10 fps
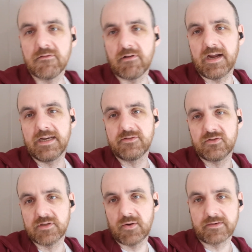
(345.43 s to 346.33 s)
right? At
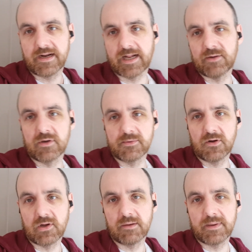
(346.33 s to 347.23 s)
least you know exactly what I'm
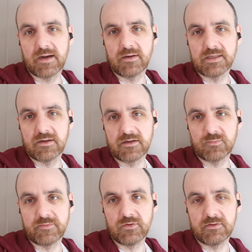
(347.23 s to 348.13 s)
talking about, you know,
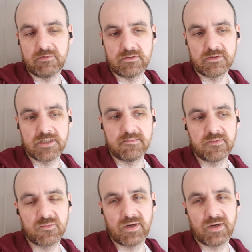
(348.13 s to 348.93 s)
because we've used the original terms.